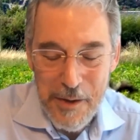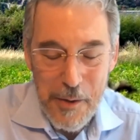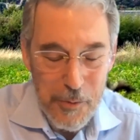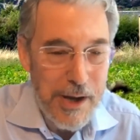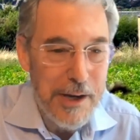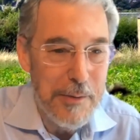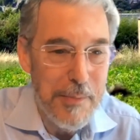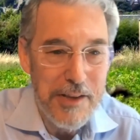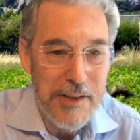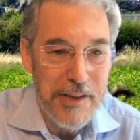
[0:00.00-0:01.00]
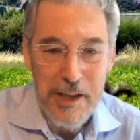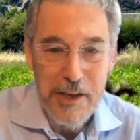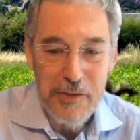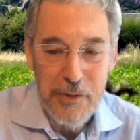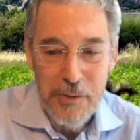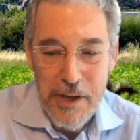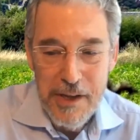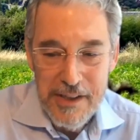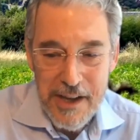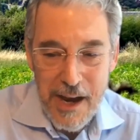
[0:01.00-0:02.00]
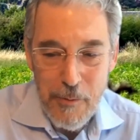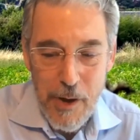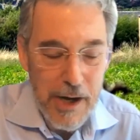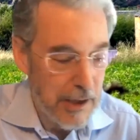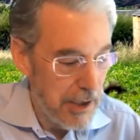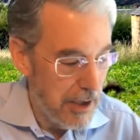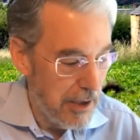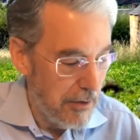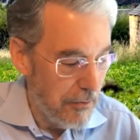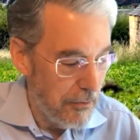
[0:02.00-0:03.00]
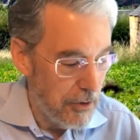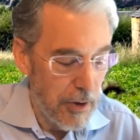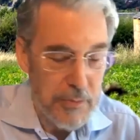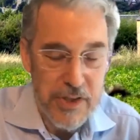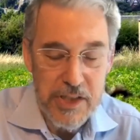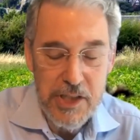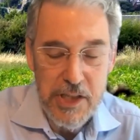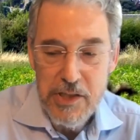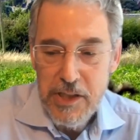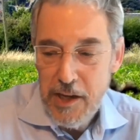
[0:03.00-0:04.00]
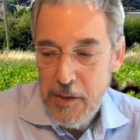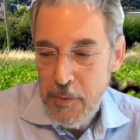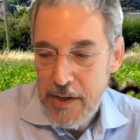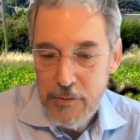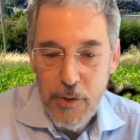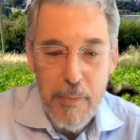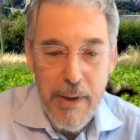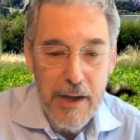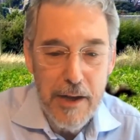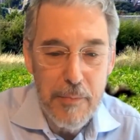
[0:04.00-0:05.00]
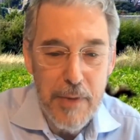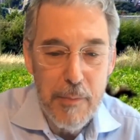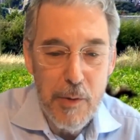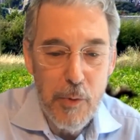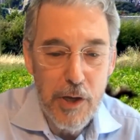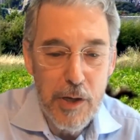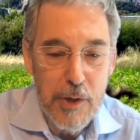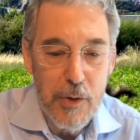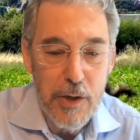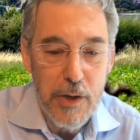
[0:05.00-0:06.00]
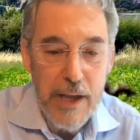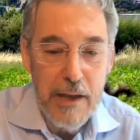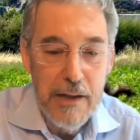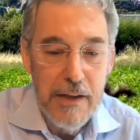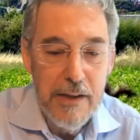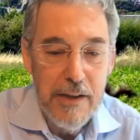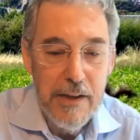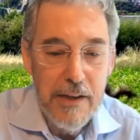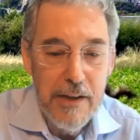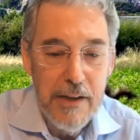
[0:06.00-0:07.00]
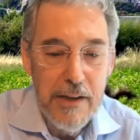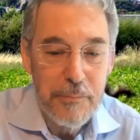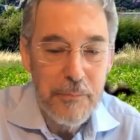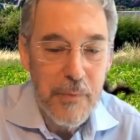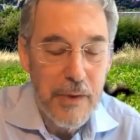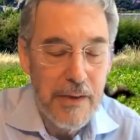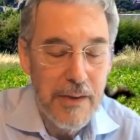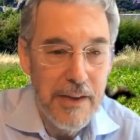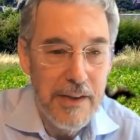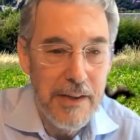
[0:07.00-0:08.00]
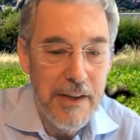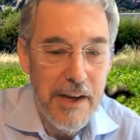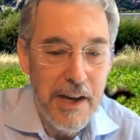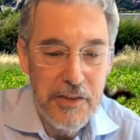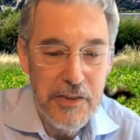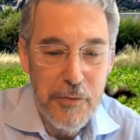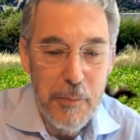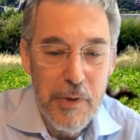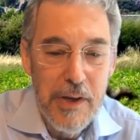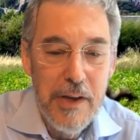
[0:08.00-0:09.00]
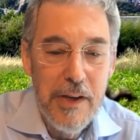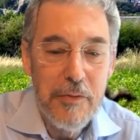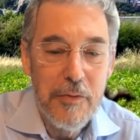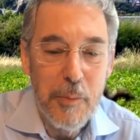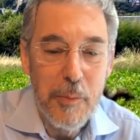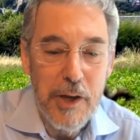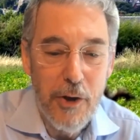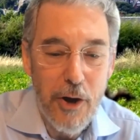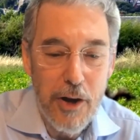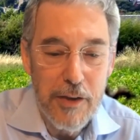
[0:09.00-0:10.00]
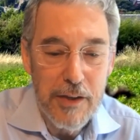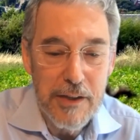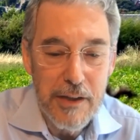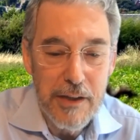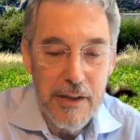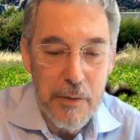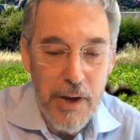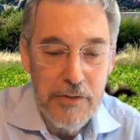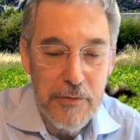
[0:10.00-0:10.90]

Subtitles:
quite an amazing thing. So ironically, if Trump succeeds in getting the price of oil back up, maybe we're going to be okay. I see from Gerhard that the price of